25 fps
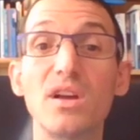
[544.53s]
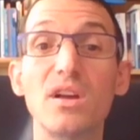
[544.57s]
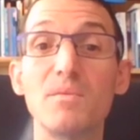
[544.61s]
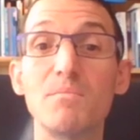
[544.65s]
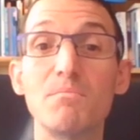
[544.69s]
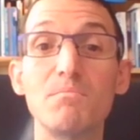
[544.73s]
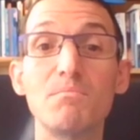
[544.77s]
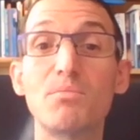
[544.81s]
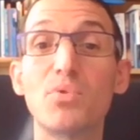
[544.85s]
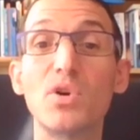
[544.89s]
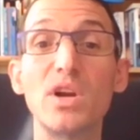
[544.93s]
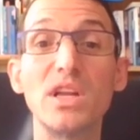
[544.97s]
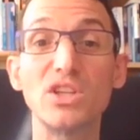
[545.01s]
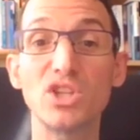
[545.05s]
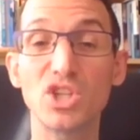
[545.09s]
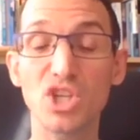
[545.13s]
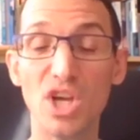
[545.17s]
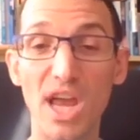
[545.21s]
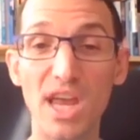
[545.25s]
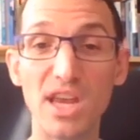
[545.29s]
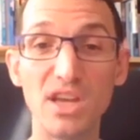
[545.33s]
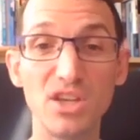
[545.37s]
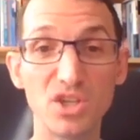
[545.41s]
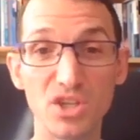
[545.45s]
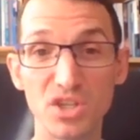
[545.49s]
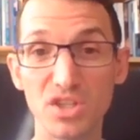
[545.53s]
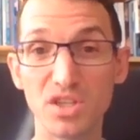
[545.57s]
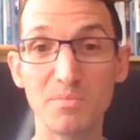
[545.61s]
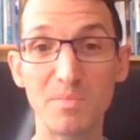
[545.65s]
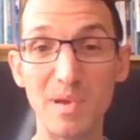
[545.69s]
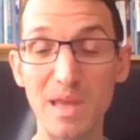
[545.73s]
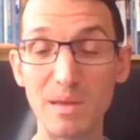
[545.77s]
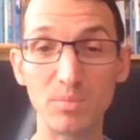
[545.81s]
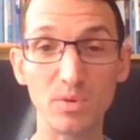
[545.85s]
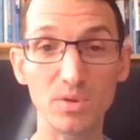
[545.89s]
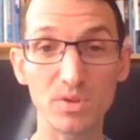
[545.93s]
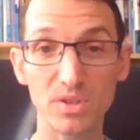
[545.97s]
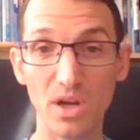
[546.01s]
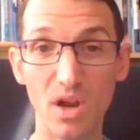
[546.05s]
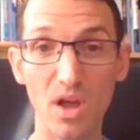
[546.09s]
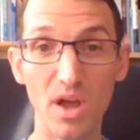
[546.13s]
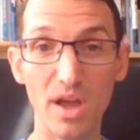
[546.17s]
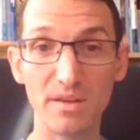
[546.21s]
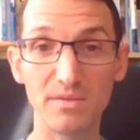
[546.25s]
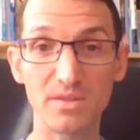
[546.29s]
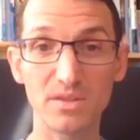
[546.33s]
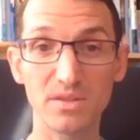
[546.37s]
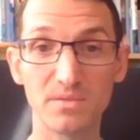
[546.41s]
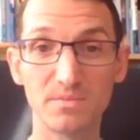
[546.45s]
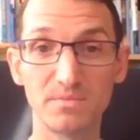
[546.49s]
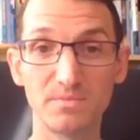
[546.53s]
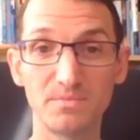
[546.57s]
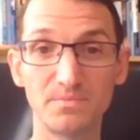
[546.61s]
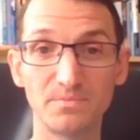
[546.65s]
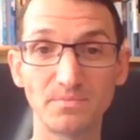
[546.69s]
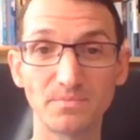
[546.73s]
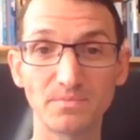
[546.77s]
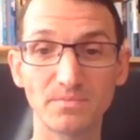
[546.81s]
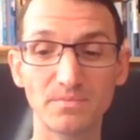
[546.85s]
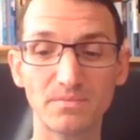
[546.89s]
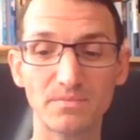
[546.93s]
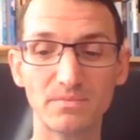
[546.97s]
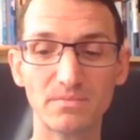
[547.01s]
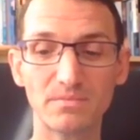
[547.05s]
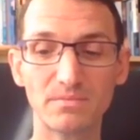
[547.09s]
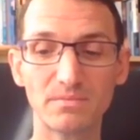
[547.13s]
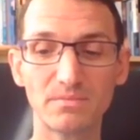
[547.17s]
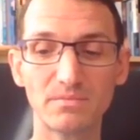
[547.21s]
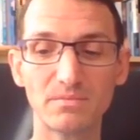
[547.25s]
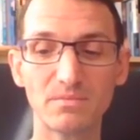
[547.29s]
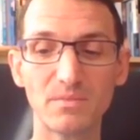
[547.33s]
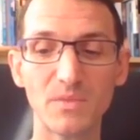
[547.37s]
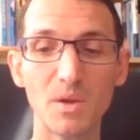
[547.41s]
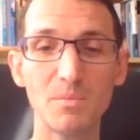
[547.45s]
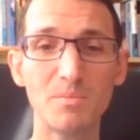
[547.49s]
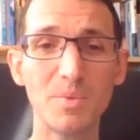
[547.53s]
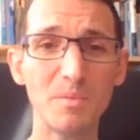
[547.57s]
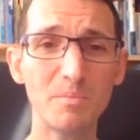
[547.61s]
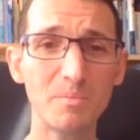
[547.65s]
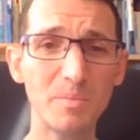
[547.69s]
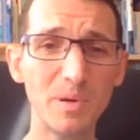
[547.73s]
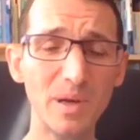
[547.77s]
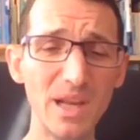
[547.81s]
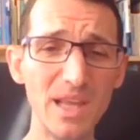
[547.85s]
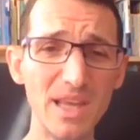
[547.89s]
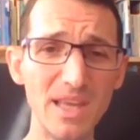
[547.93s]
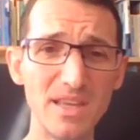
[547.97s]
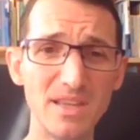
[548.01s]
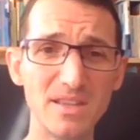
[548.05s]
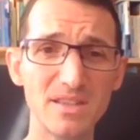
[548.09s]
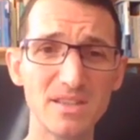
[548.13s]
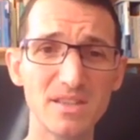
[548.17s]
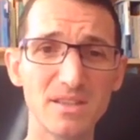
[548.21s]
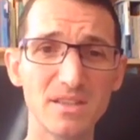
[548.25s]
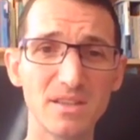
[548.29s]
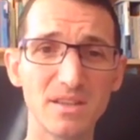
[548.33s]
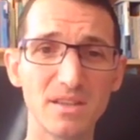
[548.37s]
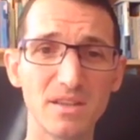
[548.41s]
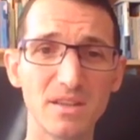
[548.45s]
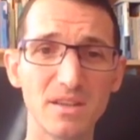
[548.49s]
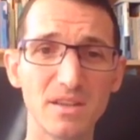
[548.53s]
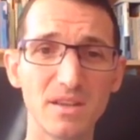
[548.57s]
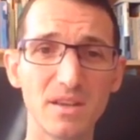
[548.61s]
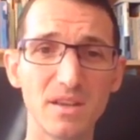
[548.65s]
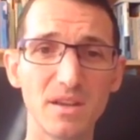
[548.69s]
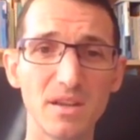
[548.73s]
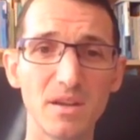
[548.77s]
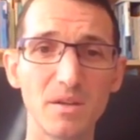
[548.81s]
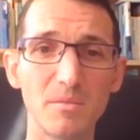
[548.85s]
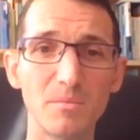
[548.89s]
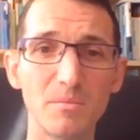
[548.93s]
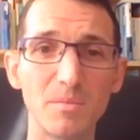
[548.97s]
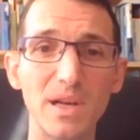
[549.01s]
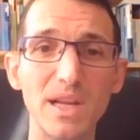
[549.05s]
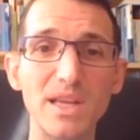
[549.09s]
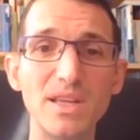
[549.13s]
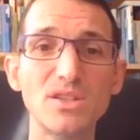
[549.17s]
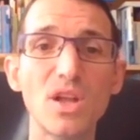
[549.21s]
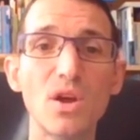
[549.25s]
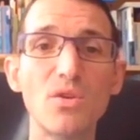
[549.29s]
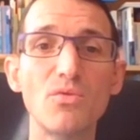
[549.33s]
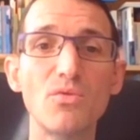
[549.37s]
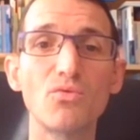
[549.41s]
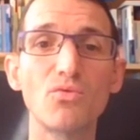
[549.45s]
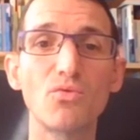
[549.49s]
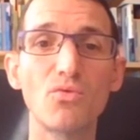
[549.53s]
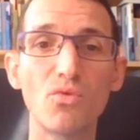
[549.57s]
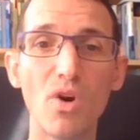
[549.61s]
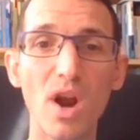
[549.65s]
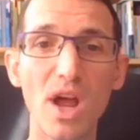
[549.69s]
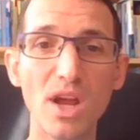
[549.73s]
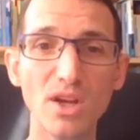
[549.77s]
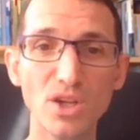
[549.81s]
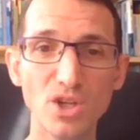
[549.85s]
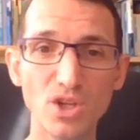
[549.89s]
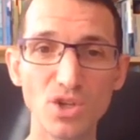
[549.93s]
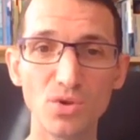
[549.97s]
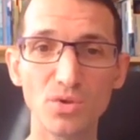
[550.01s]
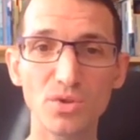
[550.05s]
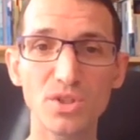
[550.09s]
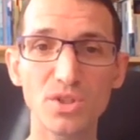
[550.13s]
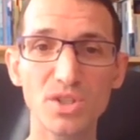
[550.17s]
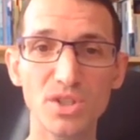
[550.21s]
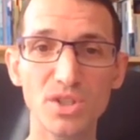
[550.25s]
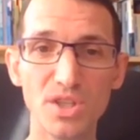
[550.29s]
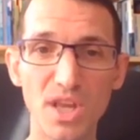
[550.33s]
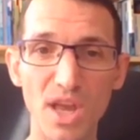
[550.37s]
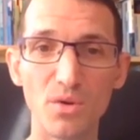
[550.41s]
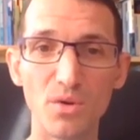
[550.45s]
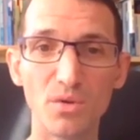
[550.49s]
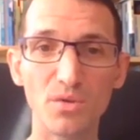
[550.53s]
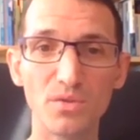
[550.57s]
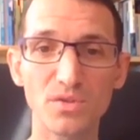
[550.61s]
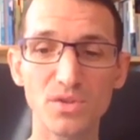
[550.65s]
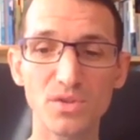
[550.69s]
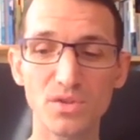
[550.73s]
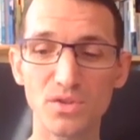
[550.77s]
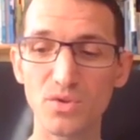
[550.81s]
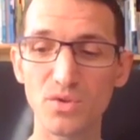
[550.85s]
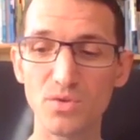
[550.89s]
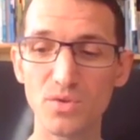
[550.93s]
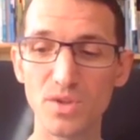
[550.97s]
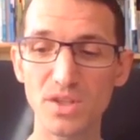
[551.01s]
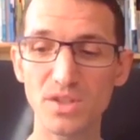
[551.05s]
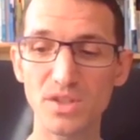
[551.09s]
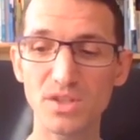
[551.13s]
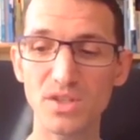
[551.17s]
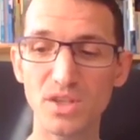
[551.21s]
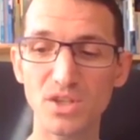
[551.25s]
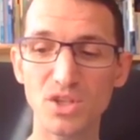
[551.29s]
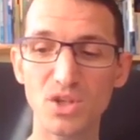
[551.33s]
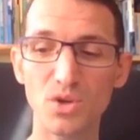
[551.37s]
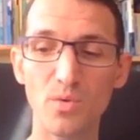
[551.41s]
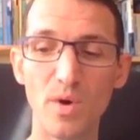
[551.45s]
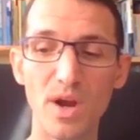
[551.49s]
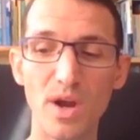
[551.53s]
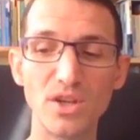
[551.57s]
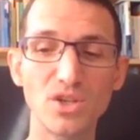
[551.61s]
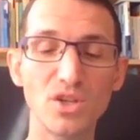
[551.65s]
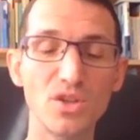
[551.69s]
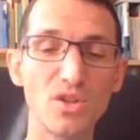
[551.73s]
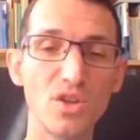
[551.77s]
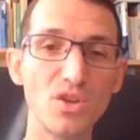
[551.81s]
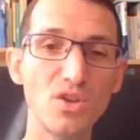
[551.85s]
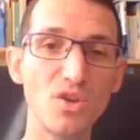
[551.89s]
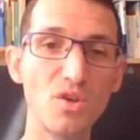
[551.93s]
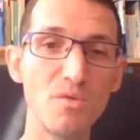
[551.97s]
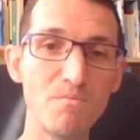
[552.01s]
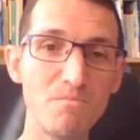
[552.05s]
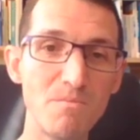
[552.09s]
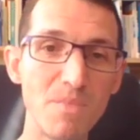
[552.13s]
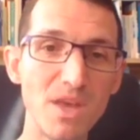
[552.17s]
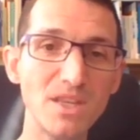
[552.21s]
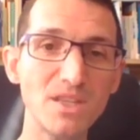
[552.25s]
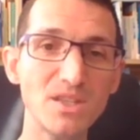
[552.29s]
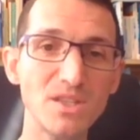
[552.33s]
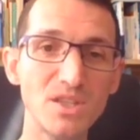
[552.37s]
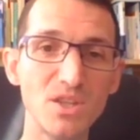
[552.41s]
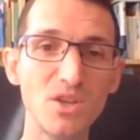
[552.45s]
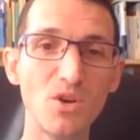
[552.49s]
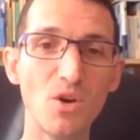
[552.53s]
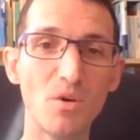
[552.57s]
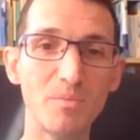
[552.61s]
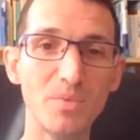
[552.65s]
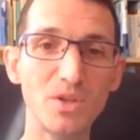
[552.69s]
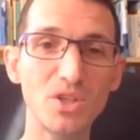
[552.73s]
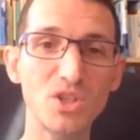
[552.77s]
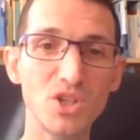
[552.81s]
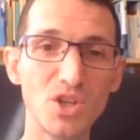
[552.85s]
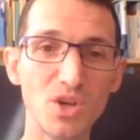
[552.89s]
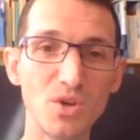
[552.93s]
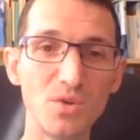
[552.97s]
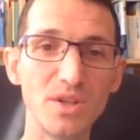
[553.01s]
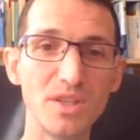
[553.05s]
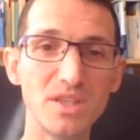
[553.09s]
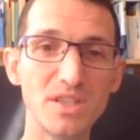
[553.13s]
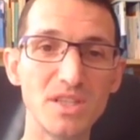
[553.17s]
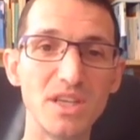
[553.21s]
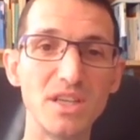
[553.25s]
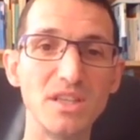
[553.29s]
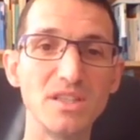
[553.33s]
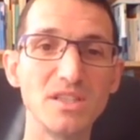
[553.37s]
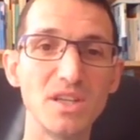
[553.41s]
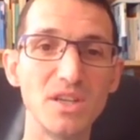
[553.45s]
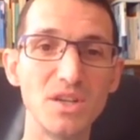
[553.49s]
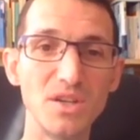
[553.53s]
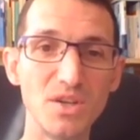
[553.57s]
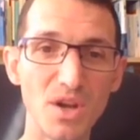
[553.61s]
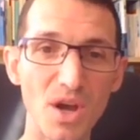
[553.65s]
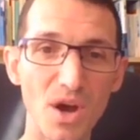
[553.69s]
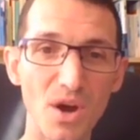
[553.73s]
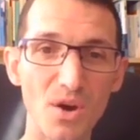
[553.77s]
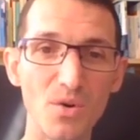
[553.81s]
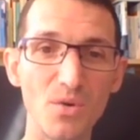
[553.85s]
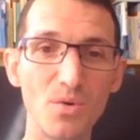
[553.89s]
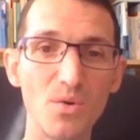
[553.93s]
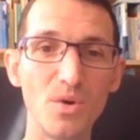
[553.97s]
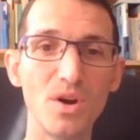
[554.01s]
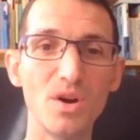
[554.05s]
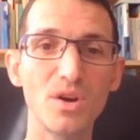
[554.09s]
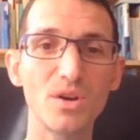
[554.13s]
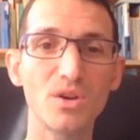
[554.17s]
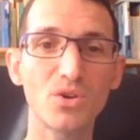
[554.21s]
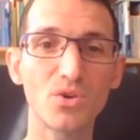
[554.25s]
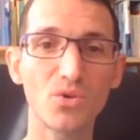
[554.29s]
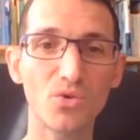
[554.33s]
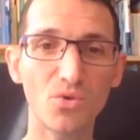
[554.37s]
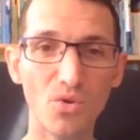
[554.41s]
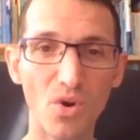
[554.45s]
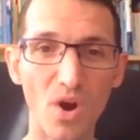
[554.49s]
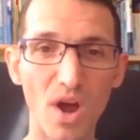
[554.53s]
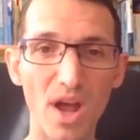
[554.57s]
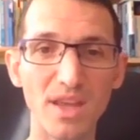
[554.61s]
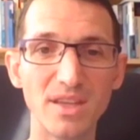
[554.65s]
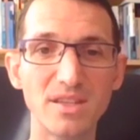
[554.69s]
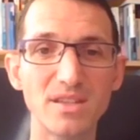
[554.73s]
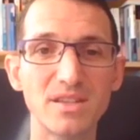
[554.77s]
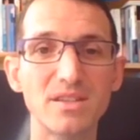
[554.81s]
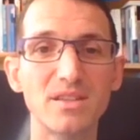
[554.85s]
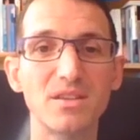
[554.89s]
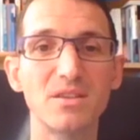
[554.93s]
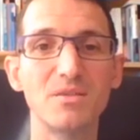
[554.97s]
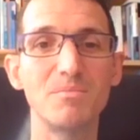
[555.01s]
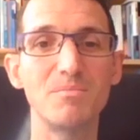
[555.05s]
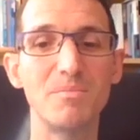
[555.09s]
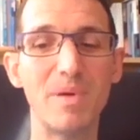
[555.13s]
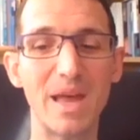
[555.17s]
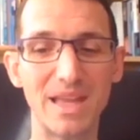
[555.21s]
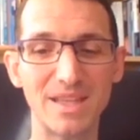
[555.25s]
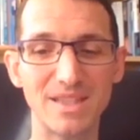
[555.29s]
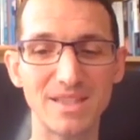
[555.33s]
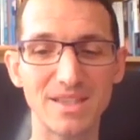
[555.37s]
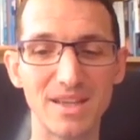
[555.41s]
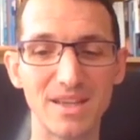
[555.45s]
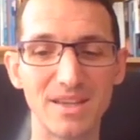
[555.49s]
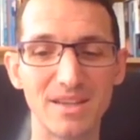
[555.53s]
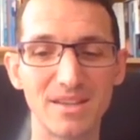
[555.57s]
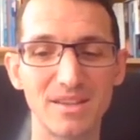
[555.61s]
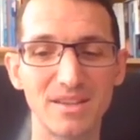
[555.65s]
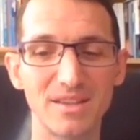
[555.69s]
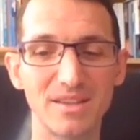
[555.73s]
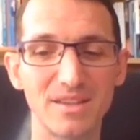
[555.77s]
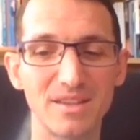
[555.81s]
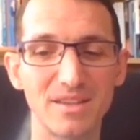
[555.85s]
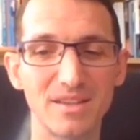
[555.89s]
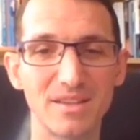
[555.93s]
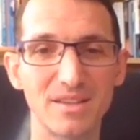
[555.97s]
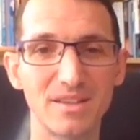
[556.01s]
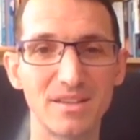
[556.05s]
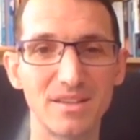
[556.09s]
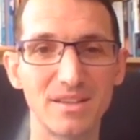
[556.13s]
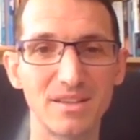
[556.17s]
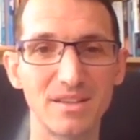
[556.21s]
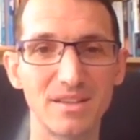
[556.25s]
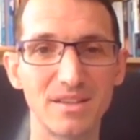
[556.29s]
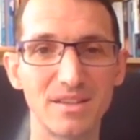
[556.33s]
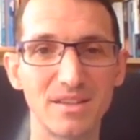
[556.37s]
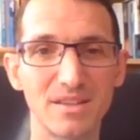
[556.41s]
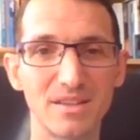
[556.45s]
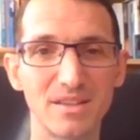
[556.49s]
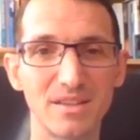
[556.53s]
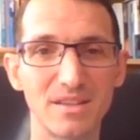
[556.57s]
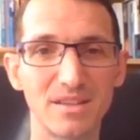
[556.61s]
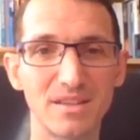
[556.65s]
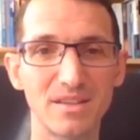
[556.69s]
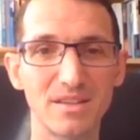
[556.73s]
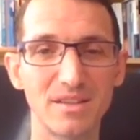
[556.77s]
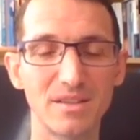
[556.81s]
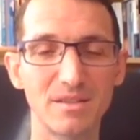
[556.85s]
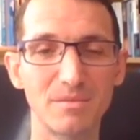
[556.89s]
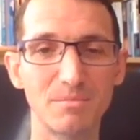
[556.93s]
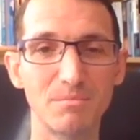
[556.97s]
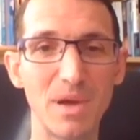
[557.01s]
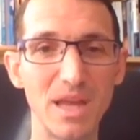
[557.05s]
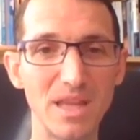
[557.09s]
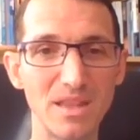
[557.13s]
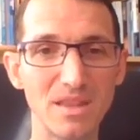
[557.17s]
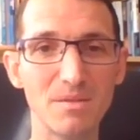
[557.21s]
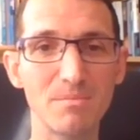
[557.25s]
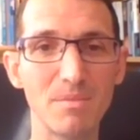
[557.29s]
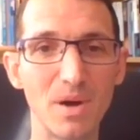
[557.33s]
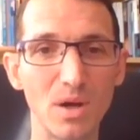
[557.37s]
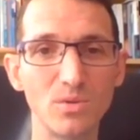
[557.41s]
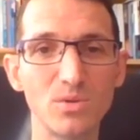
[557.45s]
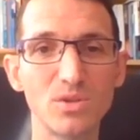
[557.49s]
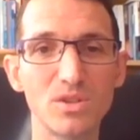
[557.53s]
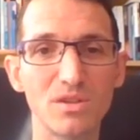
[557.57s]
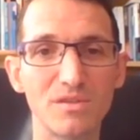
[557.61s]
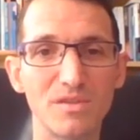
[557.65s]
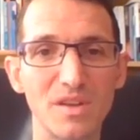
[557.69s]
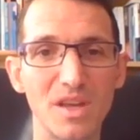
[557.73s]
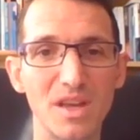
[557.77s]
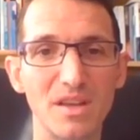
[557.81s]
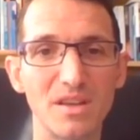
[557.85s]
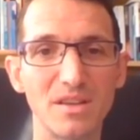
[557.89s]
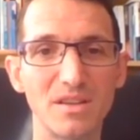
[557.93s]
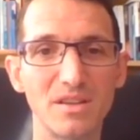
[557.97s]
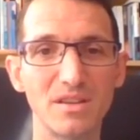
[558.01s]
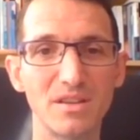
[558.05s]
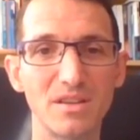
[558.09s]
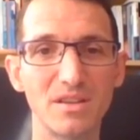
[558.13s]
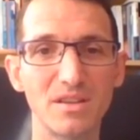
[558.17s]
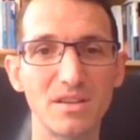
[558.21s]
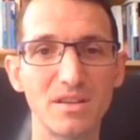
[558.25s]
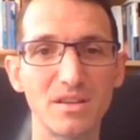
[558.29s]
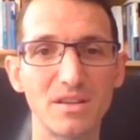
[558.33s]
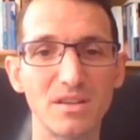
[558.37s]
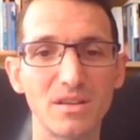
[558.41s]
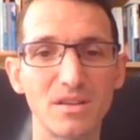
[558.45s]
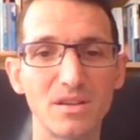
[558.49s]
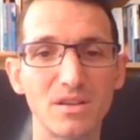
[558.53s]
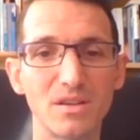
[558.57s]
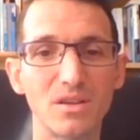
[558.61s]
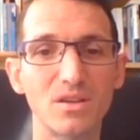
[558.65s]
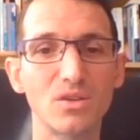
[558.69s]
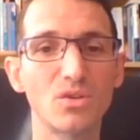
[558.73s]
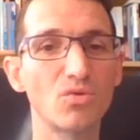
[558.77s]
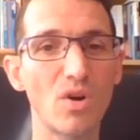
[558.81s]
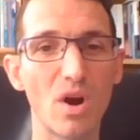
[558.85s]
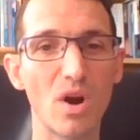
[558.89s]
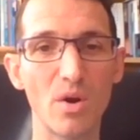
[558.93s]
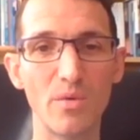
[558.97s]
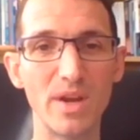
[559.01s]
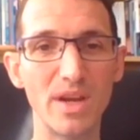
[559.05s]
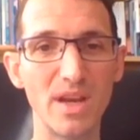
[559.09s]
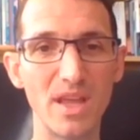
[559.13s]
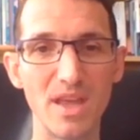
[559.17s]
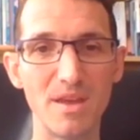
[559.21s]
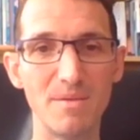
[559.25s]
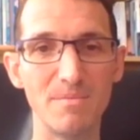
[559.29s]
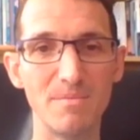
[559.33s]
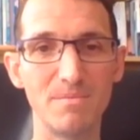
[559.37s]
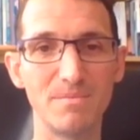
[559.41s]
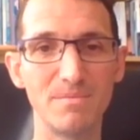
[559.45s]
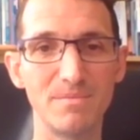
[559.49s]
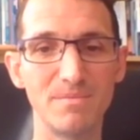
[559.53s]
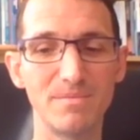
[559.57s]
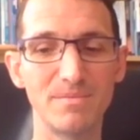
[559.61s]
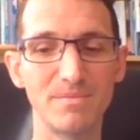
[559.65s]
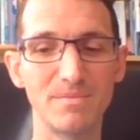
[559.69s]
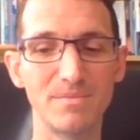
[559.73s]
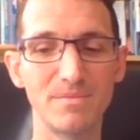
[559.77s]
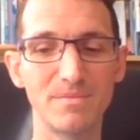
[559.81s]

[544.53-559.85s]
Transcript: bring change into people's lives. But please don't rush yourselves through this situation that you miss the opportunity to know Christ better. Make the most of it. Grow in him.